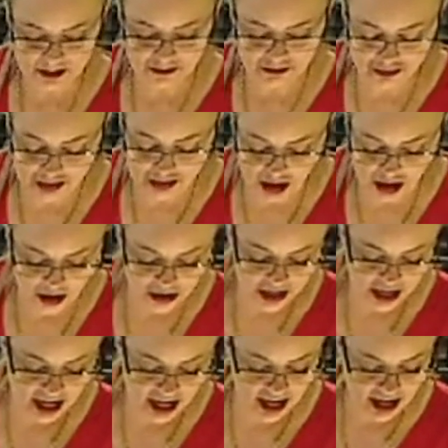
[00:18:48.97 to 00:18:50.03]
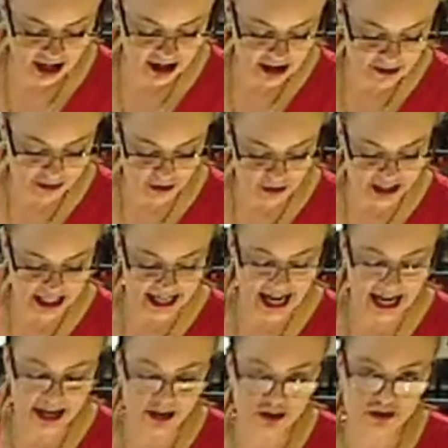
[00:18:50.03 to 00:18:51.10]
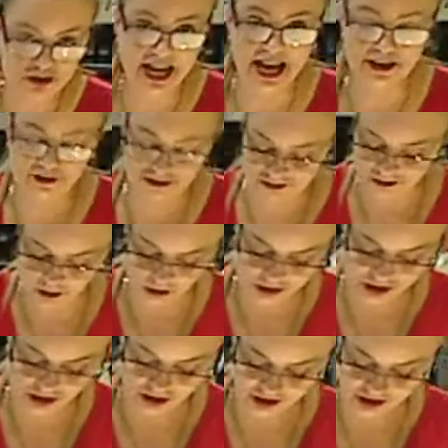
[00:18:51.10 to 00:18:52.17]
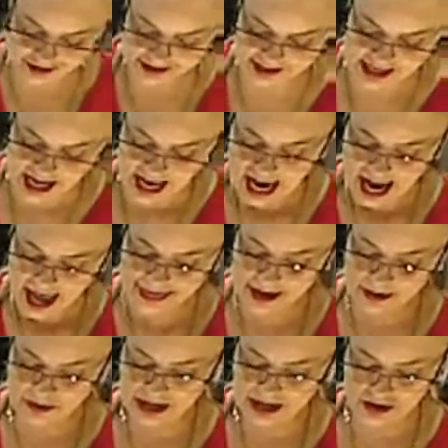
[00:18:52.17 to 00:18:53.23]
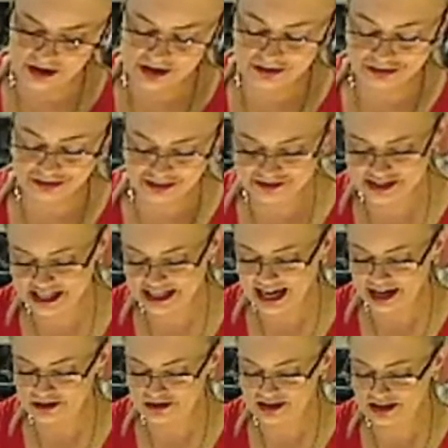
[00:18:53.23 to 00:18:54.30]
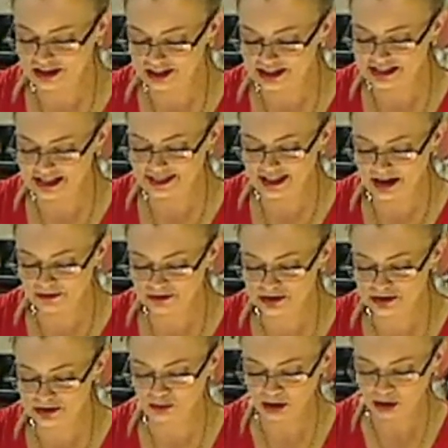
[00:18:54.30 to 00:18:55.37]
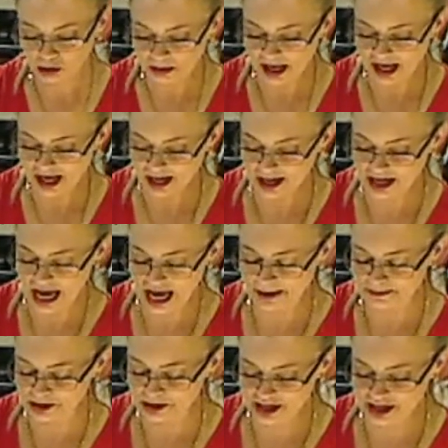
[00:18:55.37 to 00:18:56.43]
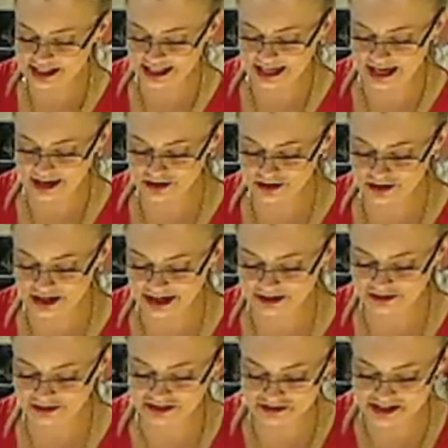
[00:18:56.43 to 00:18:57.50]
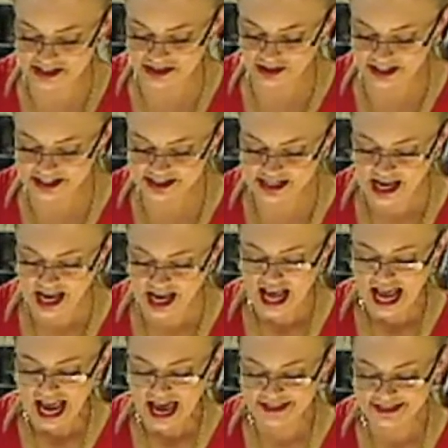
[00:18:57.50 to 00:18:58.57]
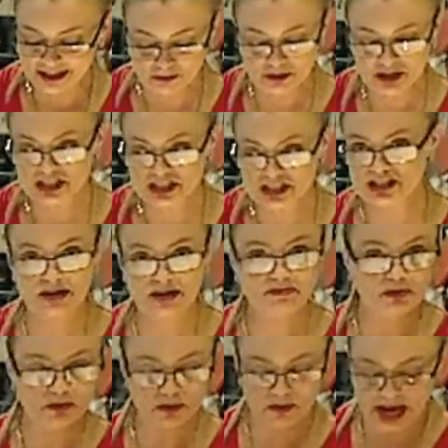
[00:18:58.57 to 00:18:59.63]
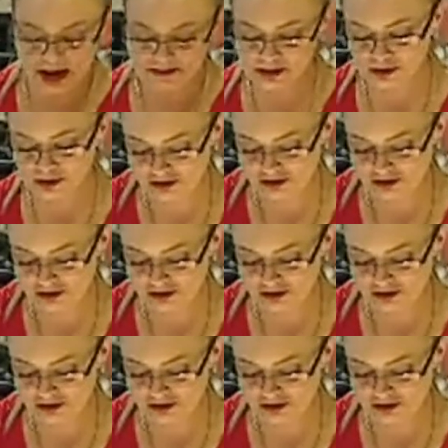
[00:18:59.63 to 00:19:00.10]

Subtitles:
Fiona, $1,404, and then we go to $1,500, and that was Wilma, $1,950. And then we jump all the way up to